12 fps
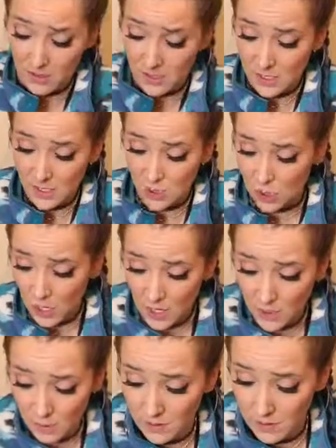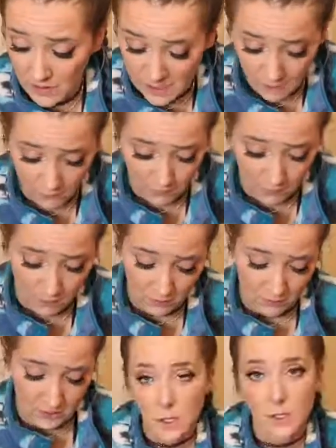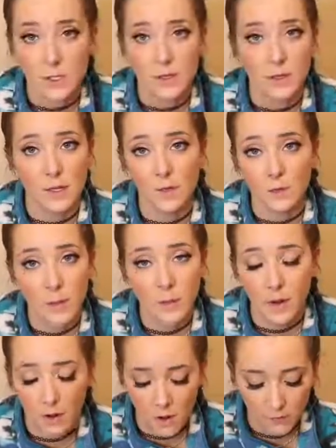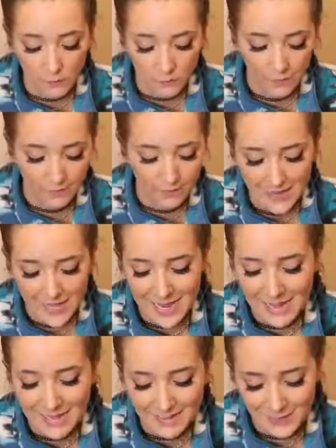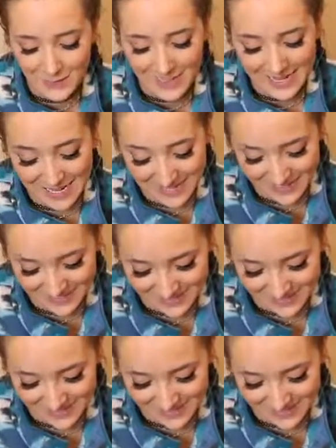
This is genuinely difficult. Just let's rip it off. It is what it is.